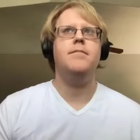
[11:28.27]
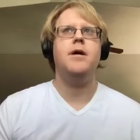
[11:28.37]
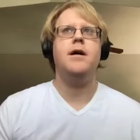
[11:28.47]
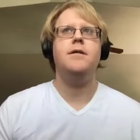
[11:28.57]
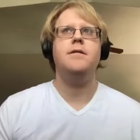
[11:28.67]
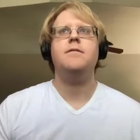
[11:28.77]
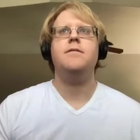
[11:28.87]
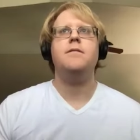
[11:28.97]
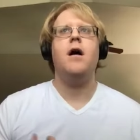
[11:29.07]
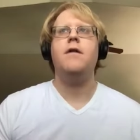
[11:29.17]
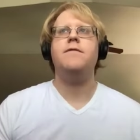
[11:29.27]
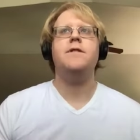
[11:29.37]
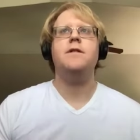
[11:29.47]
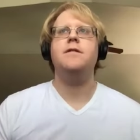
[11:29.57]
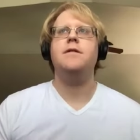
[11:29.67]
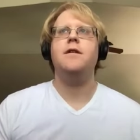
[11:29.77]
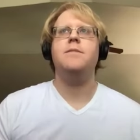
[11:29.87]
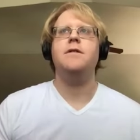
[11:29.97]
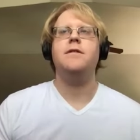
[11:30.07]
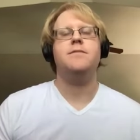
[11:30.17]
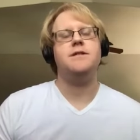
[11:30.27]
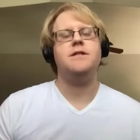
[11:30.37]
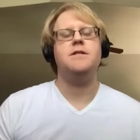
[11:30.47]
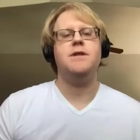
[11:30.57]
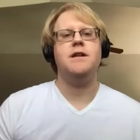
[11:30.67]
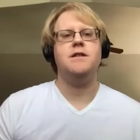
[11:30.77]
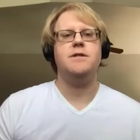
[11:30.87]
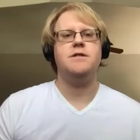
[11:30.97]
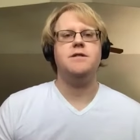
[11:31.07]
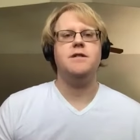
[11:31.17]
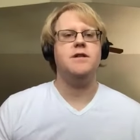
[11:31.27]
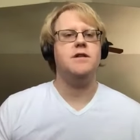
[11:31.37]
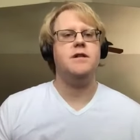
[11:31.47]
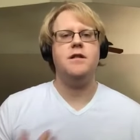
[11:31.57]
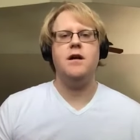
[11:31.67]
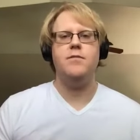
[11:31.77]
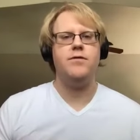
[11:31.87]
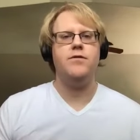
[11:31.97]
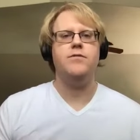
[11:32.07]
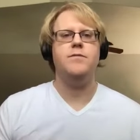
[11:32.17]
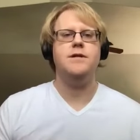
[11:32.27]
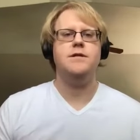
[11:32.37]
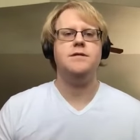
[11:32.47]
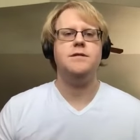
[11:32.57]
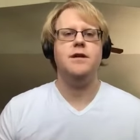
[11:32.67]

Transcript: But often there'll be, especially at the beginning semester, there'll be club recruitments.